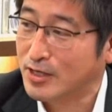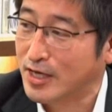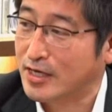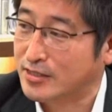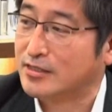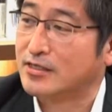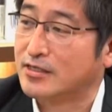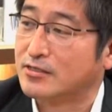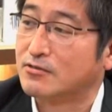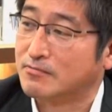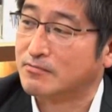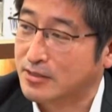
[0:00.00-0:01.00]
other camera
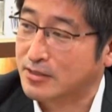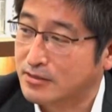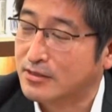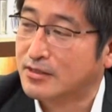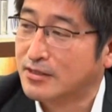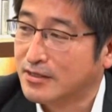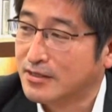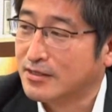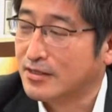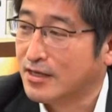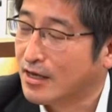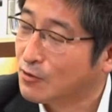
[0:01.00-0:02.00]
that they've done.
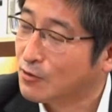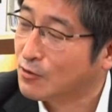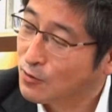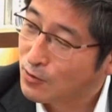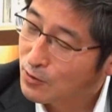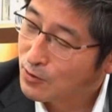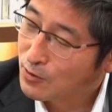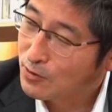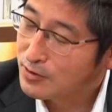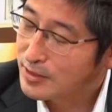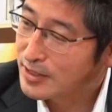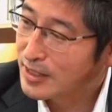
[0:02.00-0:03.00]
So it does really
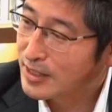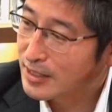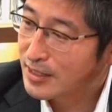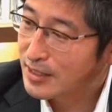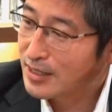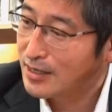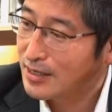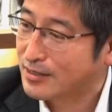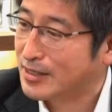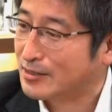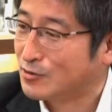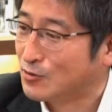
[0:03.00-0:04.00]
look like Pentax is
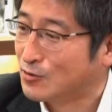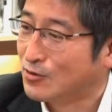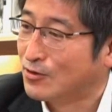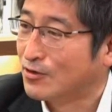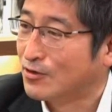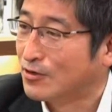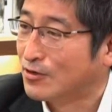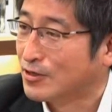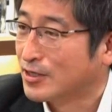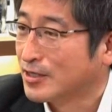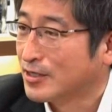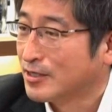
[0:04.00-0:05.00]
taking this very
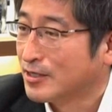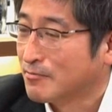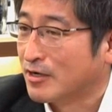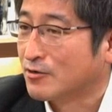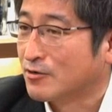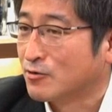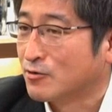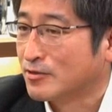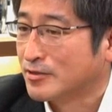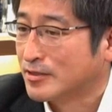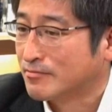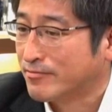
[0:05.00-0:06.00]
seriously, and
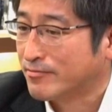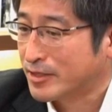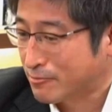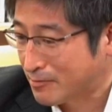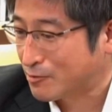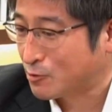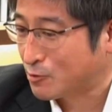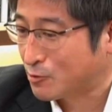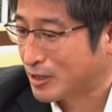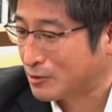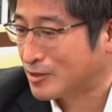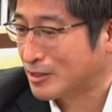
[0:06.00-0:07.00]
they know
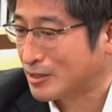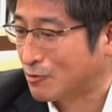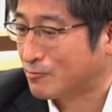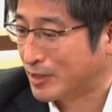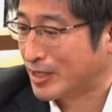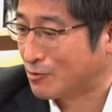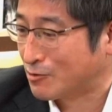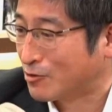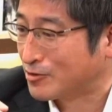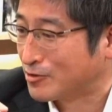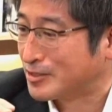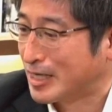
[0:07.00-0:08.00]
that this
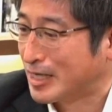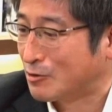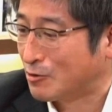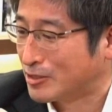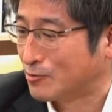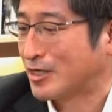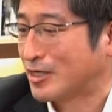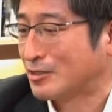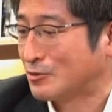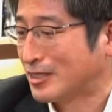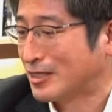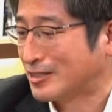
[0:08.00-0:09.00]
camera
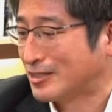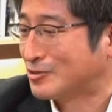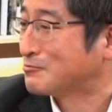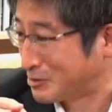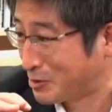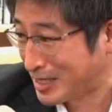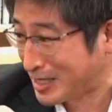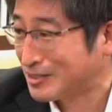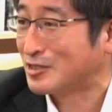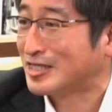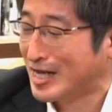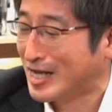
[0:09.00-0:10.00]
has to be done
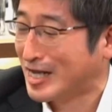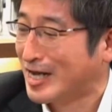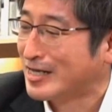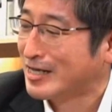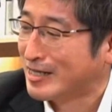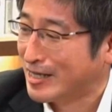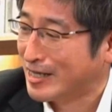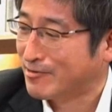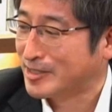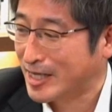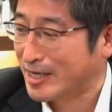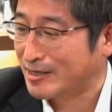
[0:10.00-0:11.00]
with
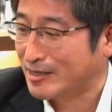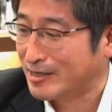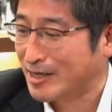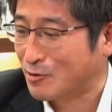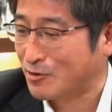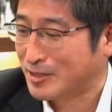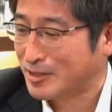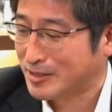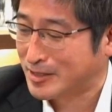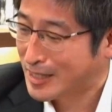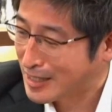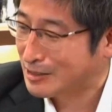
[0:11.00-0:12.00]
perfection. They
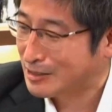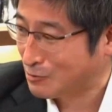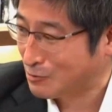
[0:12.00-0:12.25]
don't have a